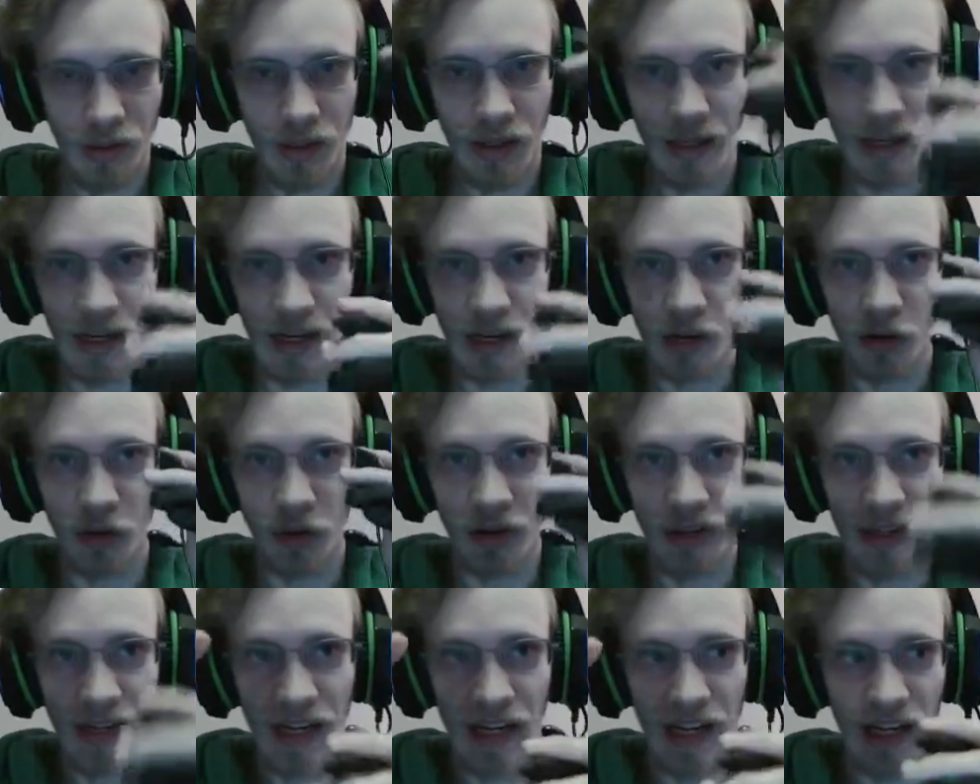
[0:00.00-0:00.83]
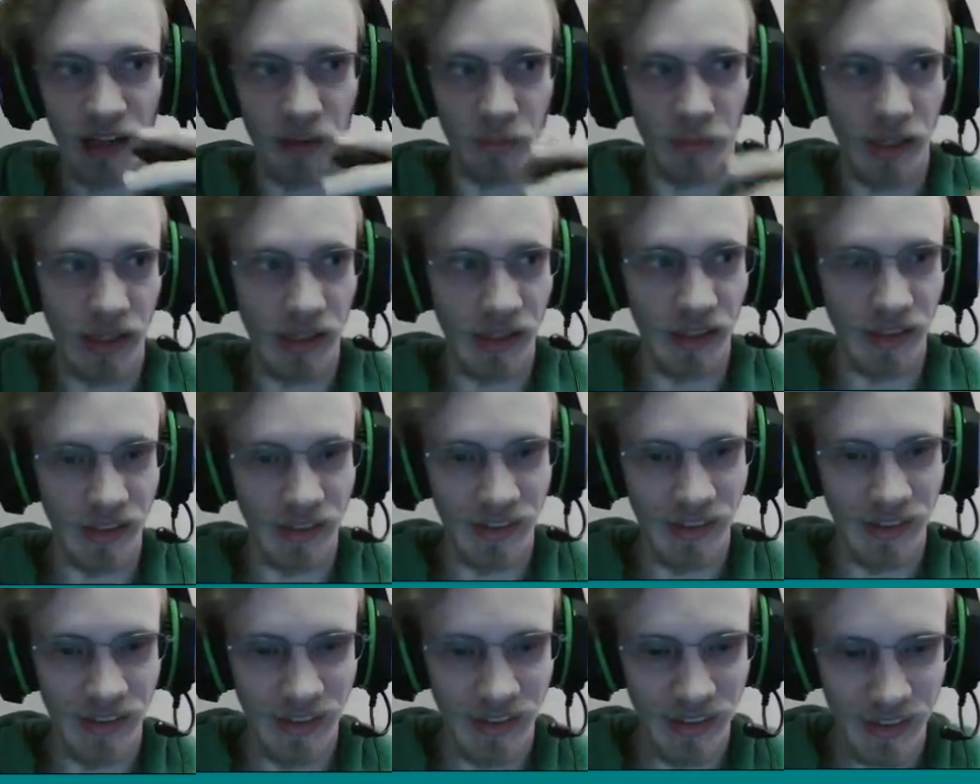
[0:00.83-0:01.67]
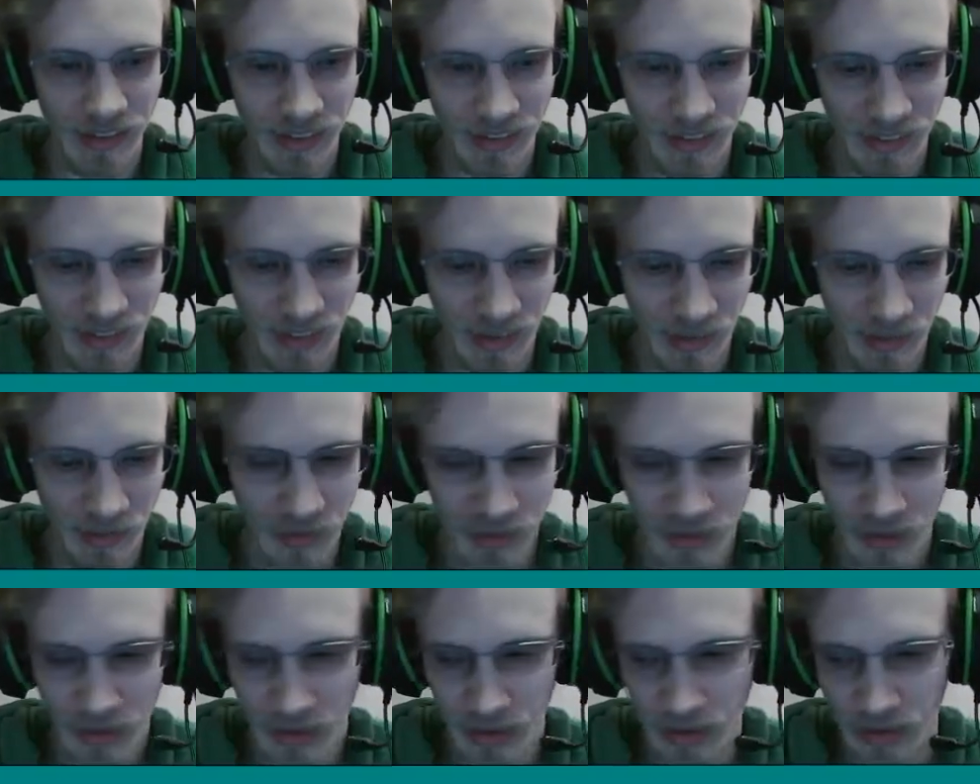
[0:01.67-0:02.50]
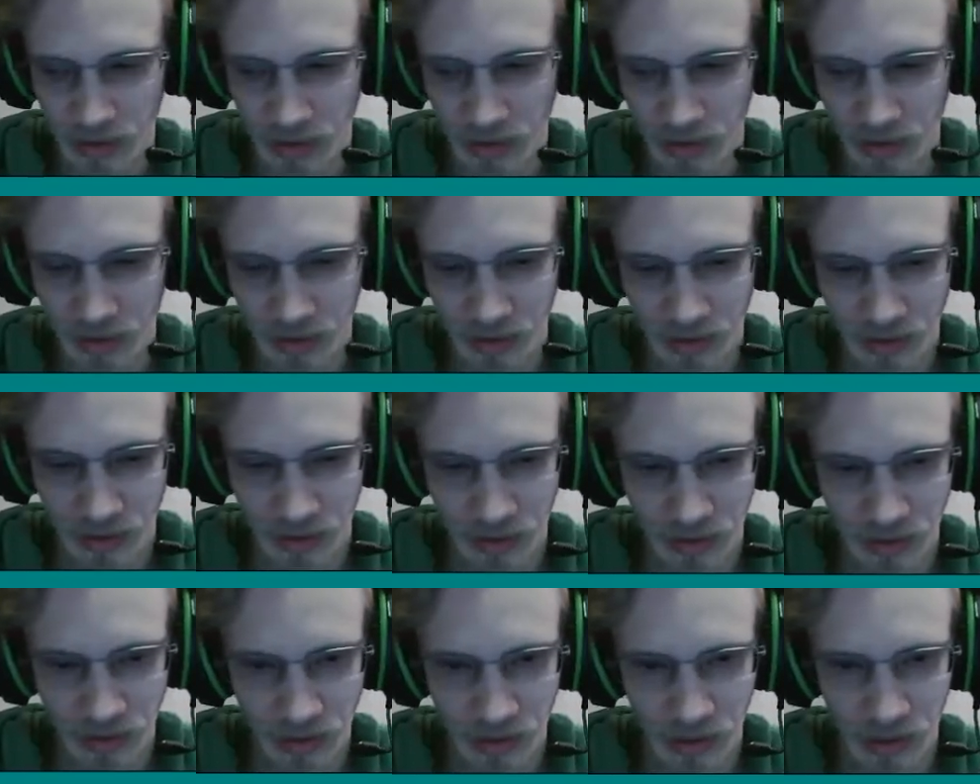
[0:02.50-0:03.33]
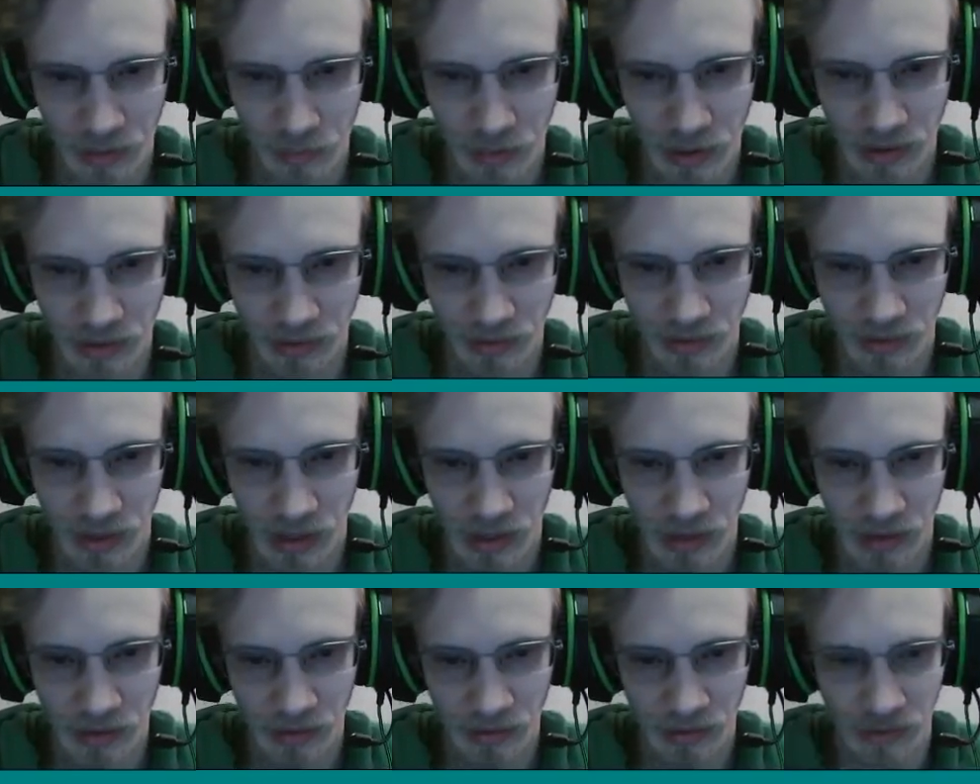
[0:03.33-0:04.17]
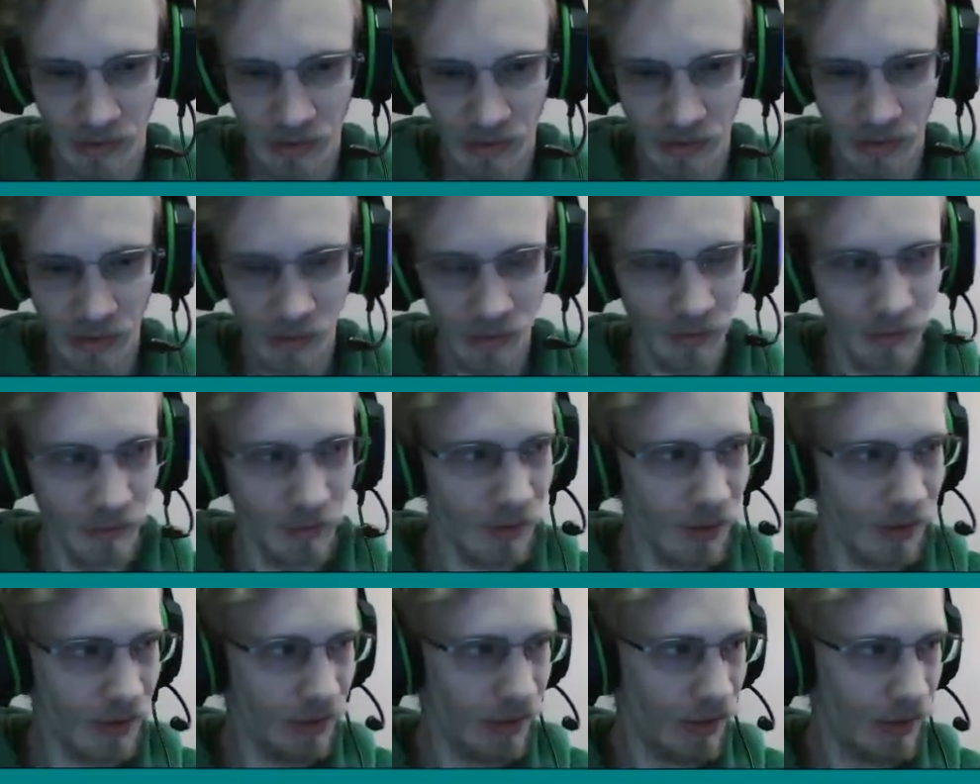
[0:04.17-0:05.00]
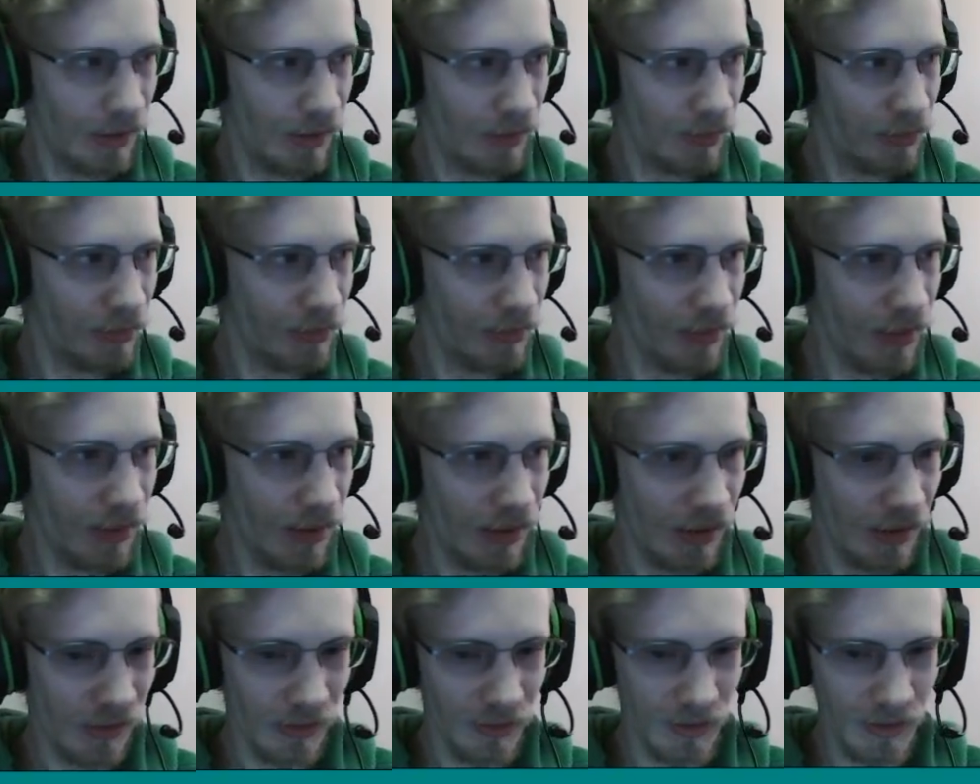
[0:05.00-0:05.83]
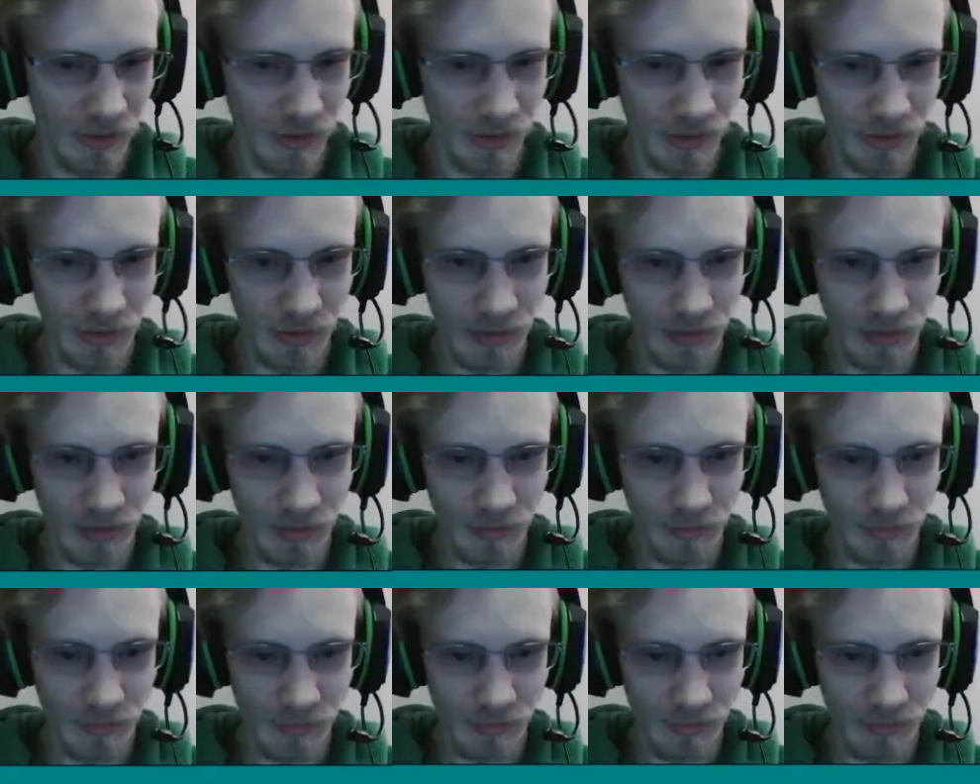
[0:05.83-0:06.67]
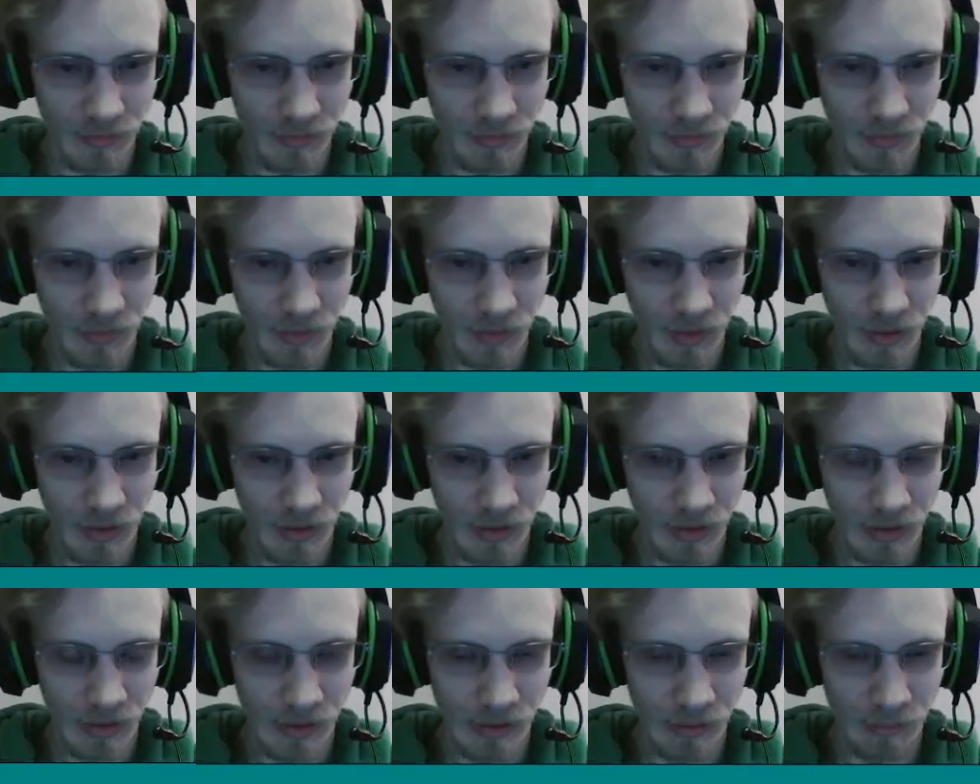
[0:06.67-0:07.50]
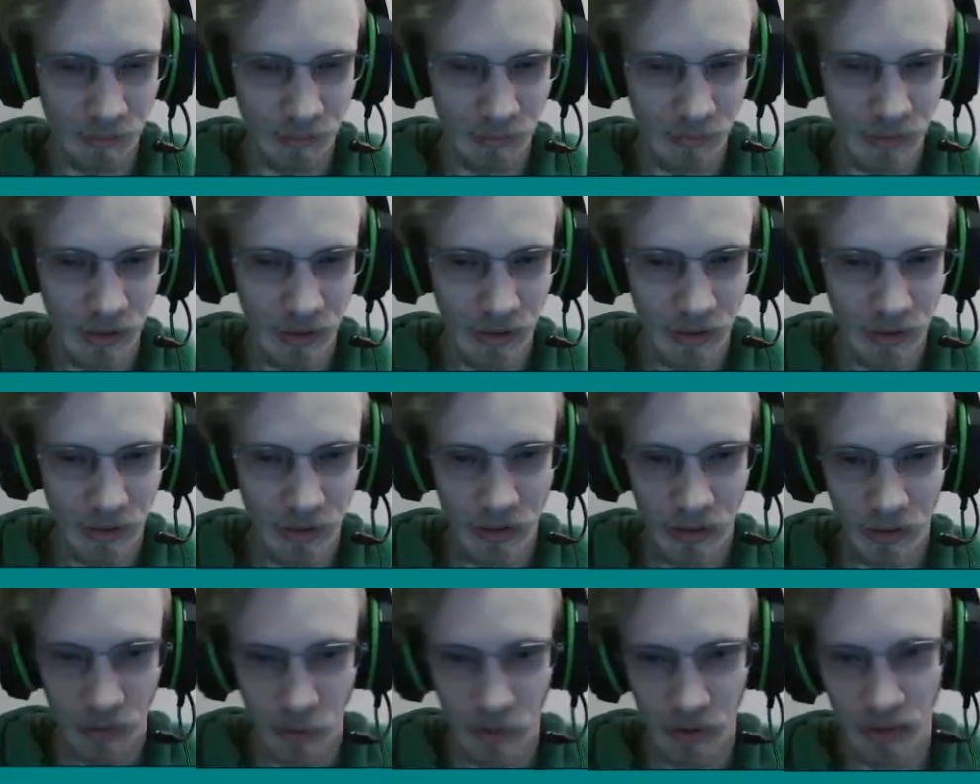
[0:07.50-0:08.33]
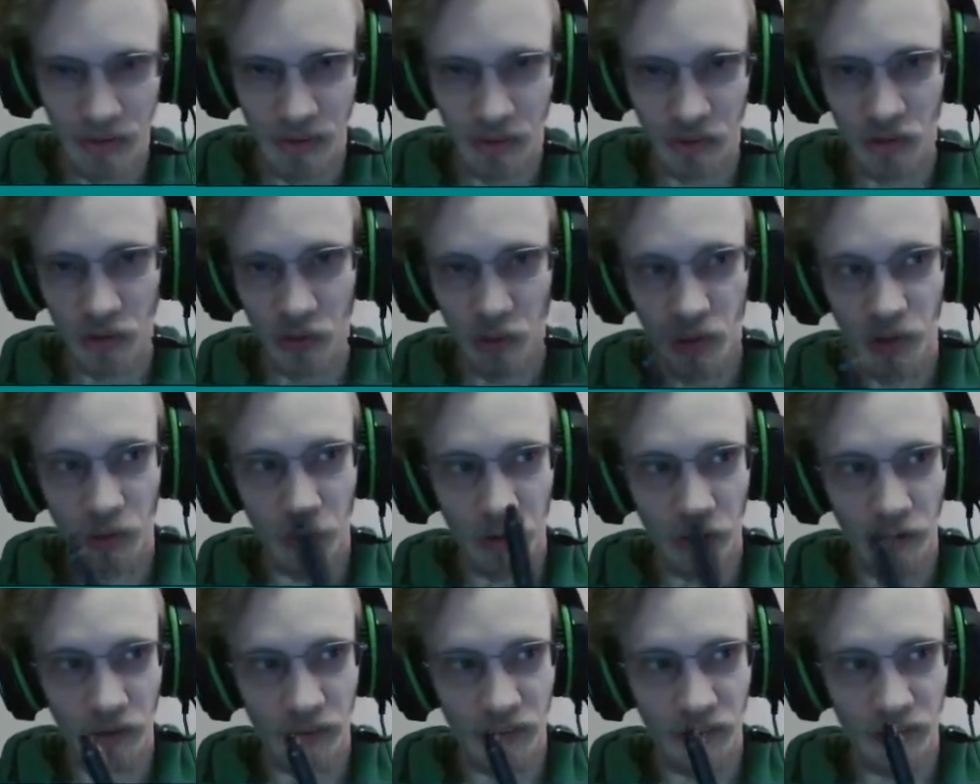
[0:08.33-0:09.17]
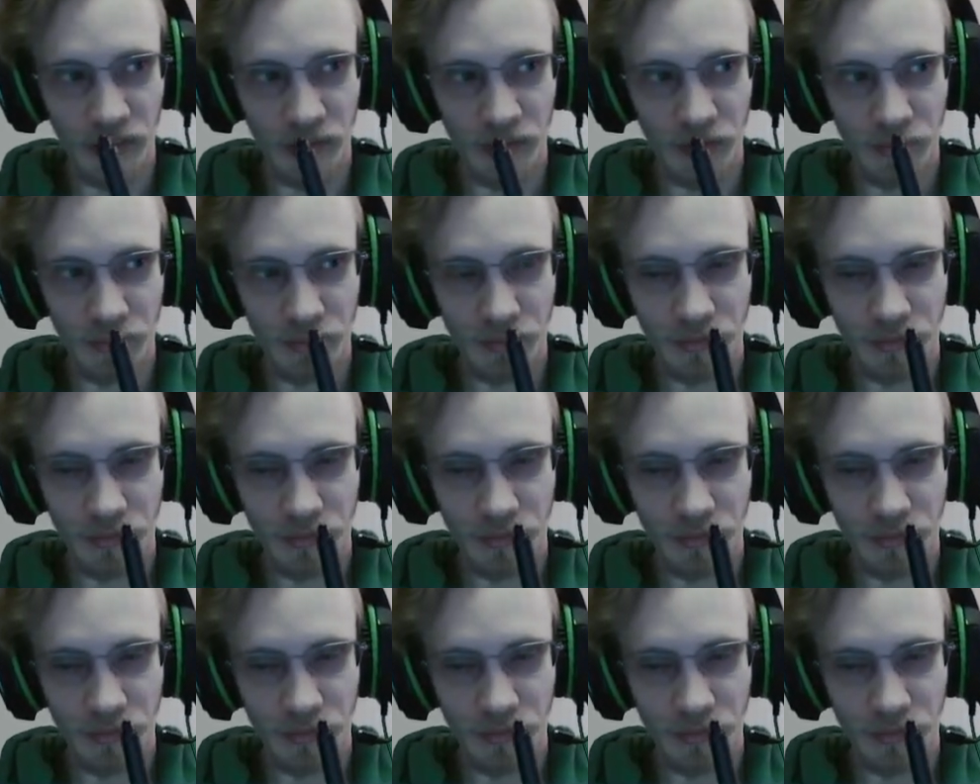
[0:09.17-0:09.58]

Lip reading: how to animate, so it makes that easier. So it's just really the storyboards.